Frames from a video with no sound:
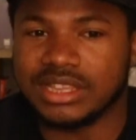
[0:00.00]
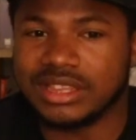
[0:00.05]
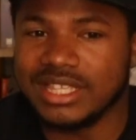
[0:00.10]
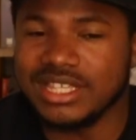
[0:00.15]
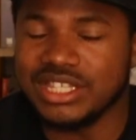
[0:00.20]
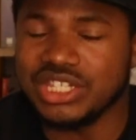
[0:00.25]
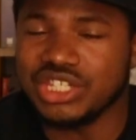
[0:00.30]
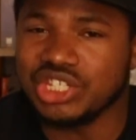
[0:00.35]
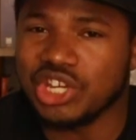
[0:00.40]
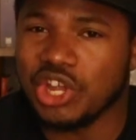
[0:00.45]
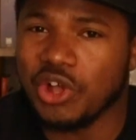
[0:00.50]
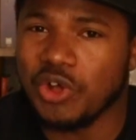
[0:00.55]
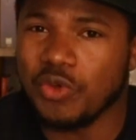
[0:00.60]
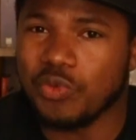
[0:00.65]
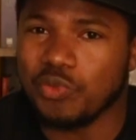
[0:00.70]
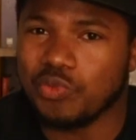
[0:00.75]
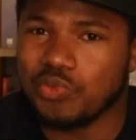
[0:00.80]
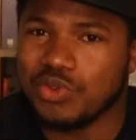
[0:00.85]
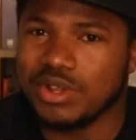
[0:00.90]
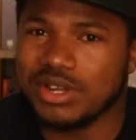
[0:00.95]
this
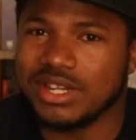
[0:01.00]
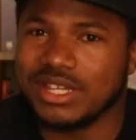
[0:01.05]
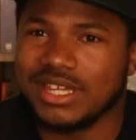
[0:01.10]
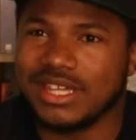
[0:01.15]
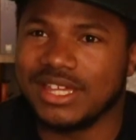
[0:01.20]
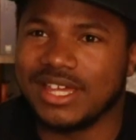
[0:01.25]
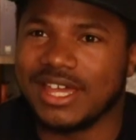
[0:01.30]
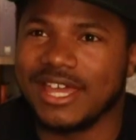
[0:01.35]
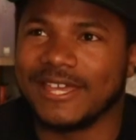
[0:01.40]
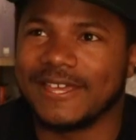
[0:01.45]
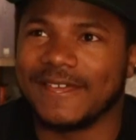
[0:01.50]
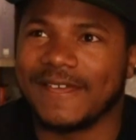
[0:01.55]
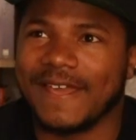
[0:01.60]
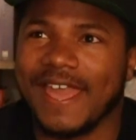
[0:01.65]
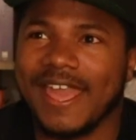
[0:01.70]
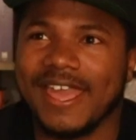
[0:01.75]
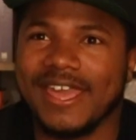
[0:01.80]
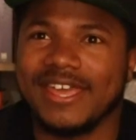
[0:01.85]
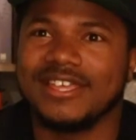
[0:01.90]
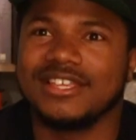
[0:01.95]
show really
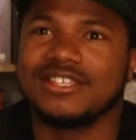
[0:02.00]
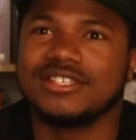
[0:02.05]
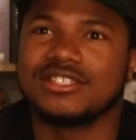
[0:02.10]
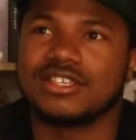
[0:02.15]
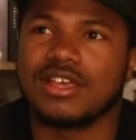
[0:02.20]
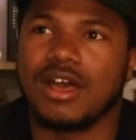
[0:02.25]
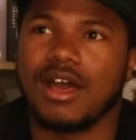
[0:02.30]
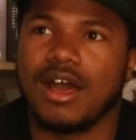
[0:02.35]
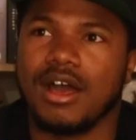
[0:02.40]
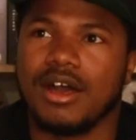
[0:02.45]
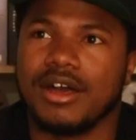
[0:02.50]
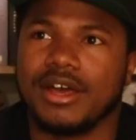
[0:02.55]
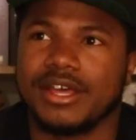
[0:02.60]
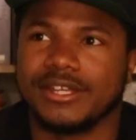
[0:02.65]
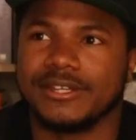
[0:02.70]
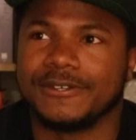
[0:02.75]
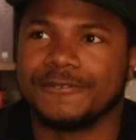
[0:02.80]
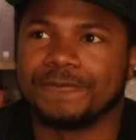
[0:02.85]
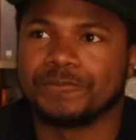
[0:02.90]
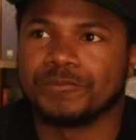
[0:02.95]
hangs
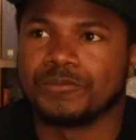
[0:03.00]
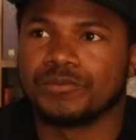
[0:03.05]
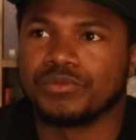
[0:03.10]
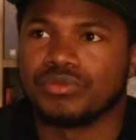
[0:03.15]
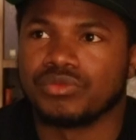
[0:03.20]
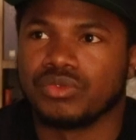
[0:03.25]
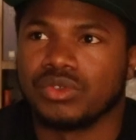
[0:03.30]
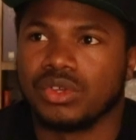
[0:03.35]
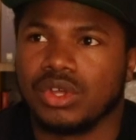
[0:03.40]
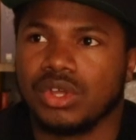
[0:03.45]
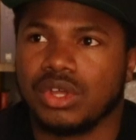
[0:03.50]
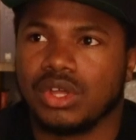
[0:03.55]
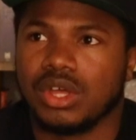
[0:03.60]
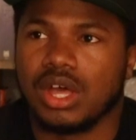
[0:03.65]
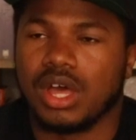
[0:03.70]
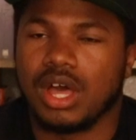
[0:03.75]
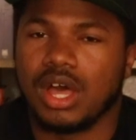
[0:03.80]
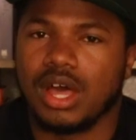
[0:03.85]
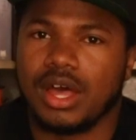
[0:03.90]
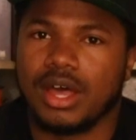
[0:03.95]
on
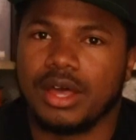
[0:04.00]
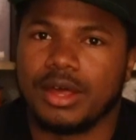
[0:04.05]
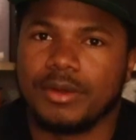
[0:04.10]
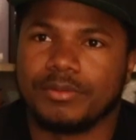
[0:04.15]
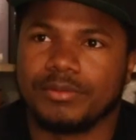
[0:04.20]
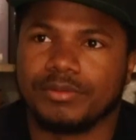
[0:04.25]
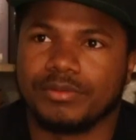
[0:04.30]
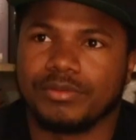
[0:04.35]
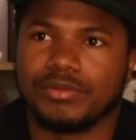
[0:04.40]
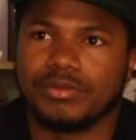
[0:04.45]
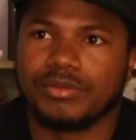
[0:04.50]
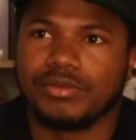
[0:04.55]
Omari.